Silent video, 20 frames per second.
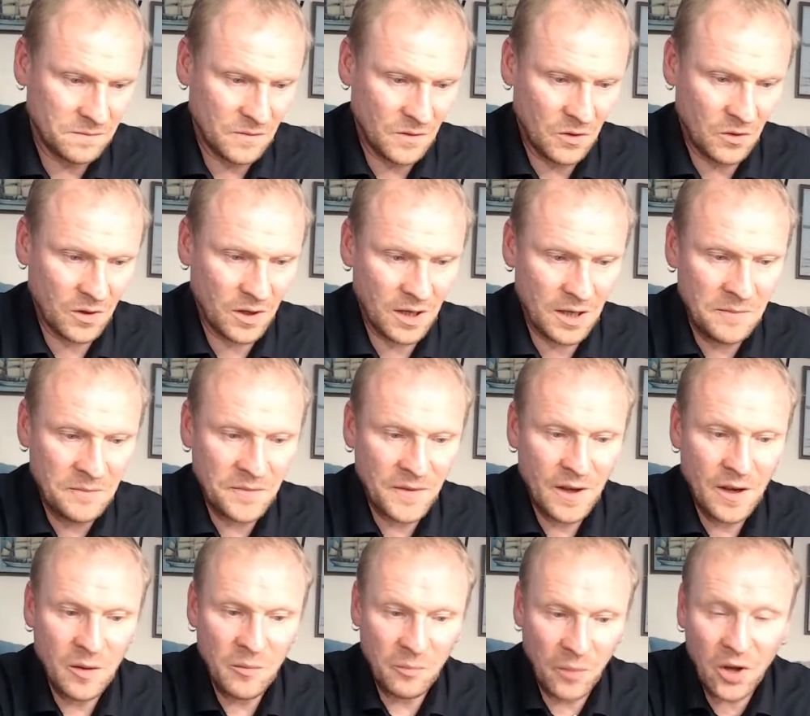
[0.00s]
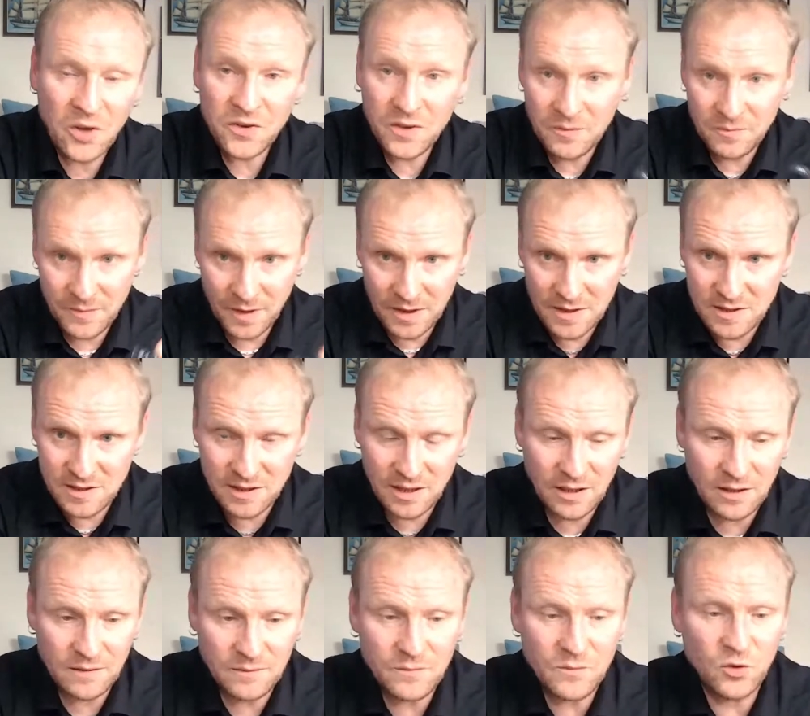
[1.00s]
Okay, but it's
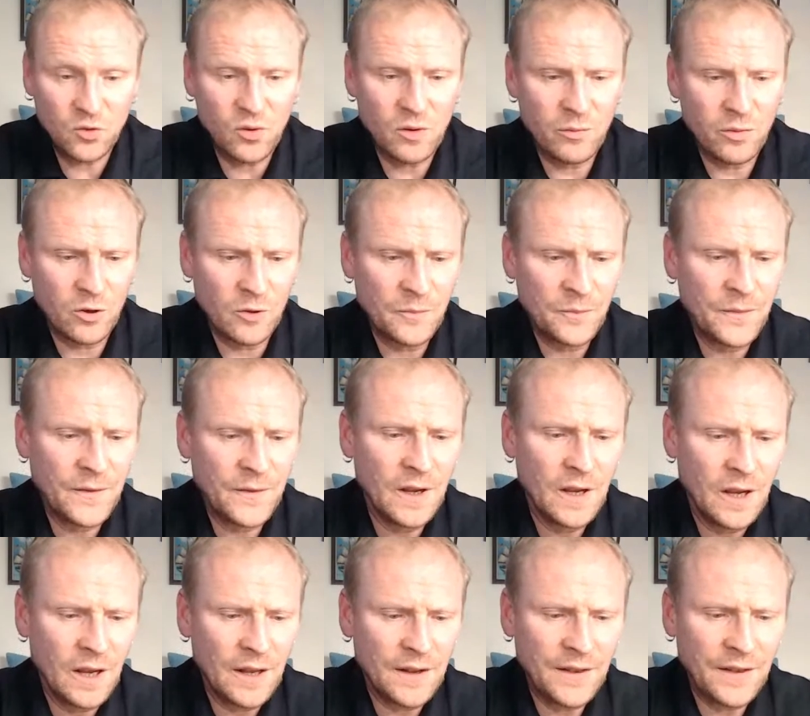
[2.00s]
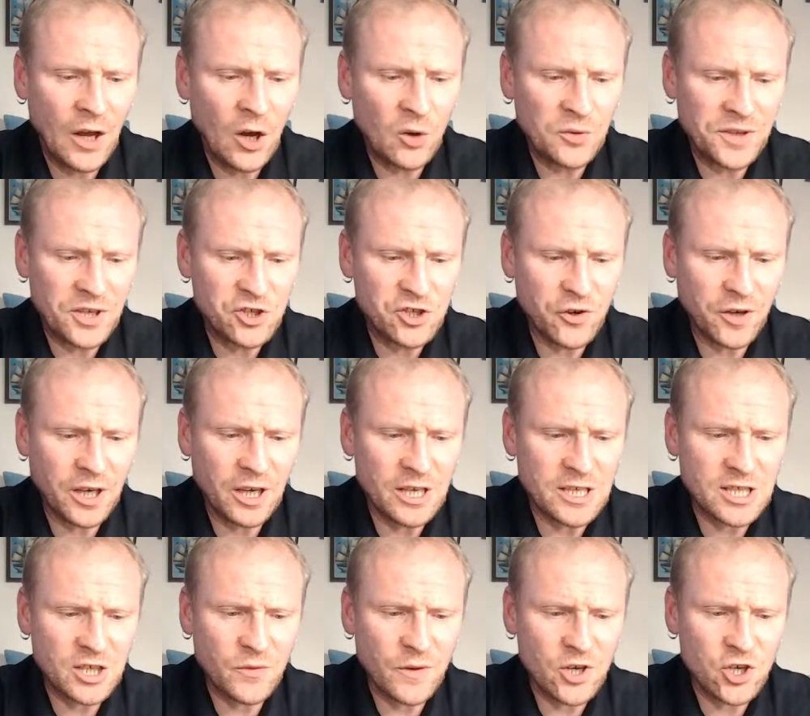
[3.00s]
still doable. Now the
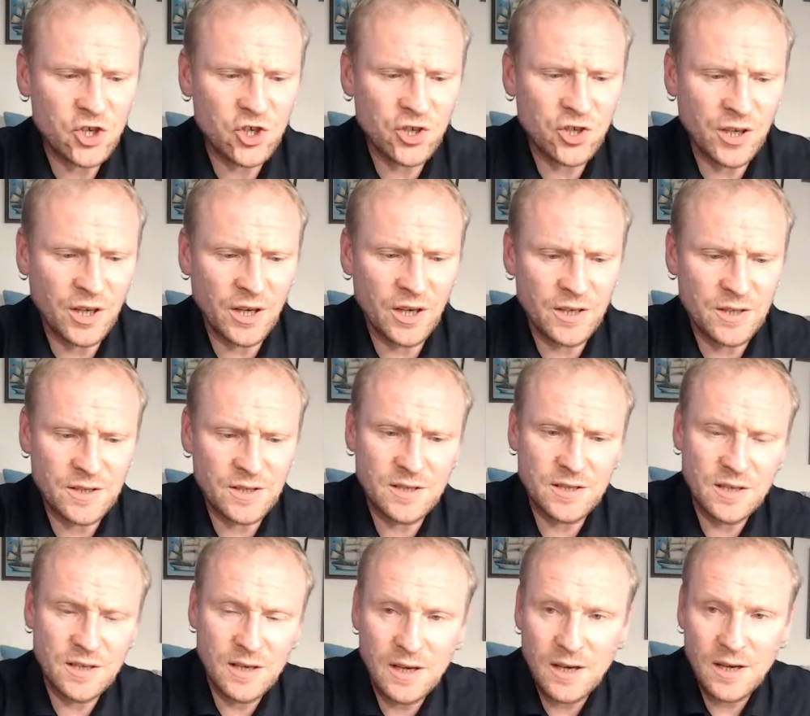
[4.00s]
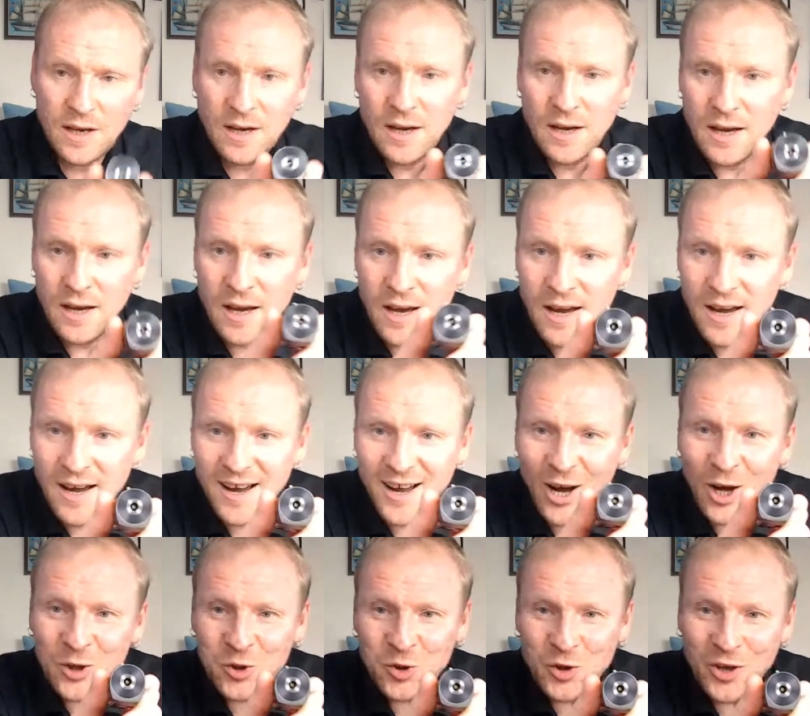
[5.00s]
trickiest question is
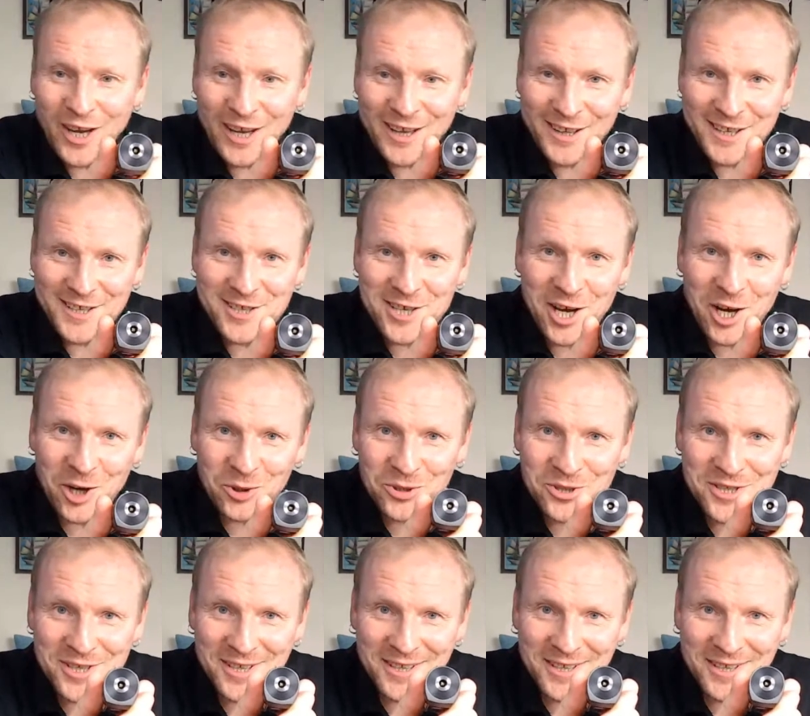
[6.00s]
how to get this out.